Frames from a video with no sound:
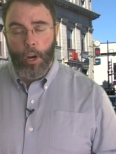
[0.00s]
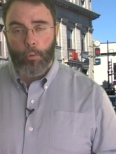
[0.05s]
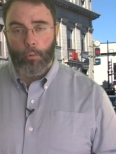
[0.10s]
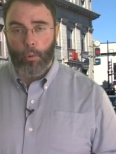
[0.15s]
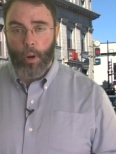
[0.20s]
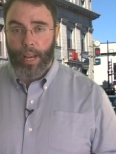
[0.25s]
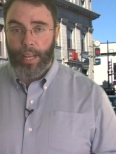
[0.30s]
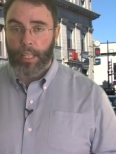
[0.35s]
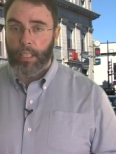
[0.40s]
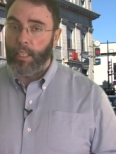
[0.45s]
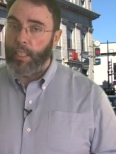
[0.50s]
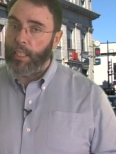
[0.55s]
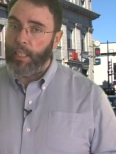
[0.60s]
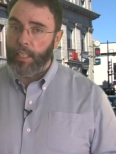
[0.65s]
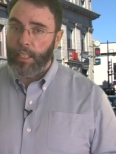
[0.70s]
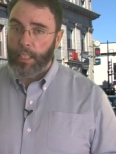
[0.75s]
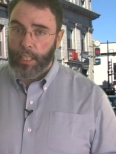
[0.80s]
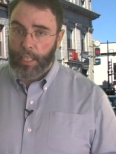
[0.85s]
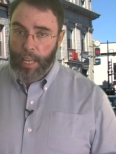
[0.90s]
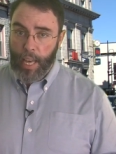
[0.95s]

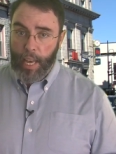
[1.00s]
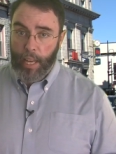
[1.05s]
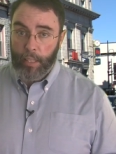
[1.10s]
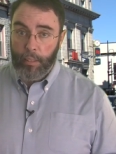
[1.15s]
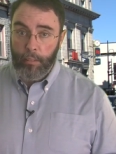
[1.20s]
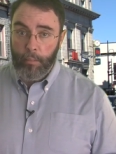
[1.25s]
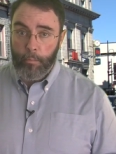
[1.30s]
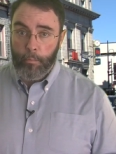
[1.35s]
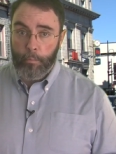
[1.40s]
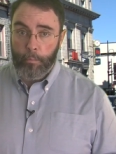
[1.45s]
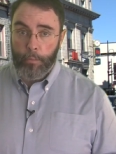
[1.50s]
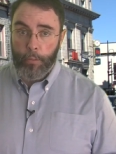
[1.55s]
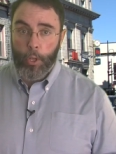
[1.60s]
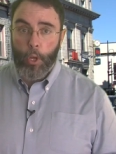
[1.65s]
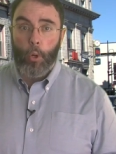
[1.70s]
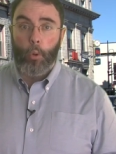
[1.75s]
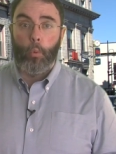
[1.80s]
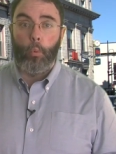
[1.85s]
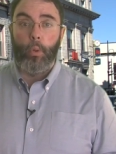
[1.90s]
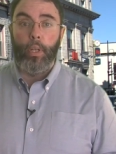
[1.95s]
Right-clicking again
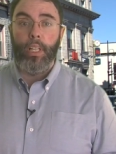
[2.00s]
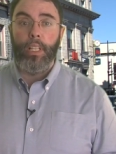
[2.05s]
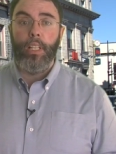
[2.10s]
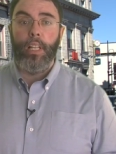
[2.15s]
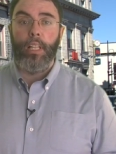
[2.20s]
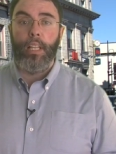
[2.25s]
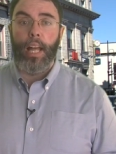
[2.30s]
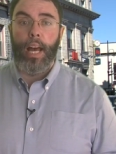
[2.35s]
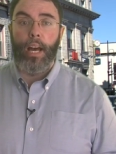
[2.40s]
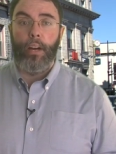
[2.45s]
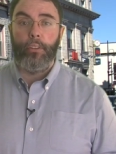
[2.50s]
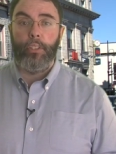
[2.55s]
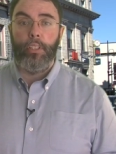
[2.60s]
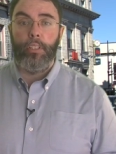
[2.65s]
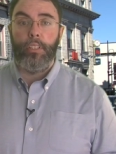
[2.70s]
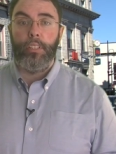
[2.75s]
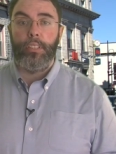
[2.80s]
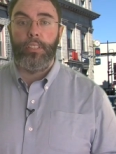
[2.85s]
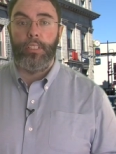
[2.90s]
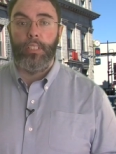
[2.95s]
will allow you
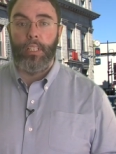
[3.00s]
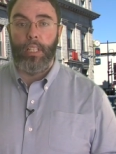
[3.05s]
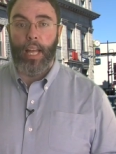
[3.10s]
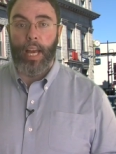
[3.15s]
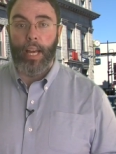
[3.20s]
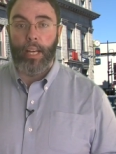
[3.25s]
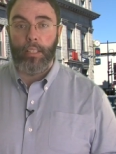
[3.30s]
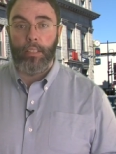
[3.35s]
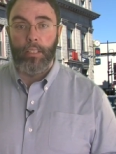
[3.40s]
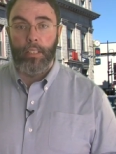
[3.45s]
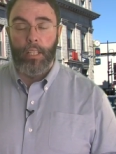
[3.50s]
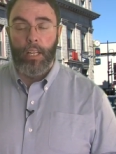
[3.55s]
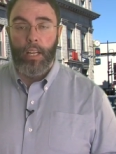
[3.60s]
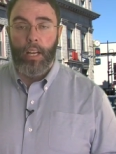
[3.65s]
to select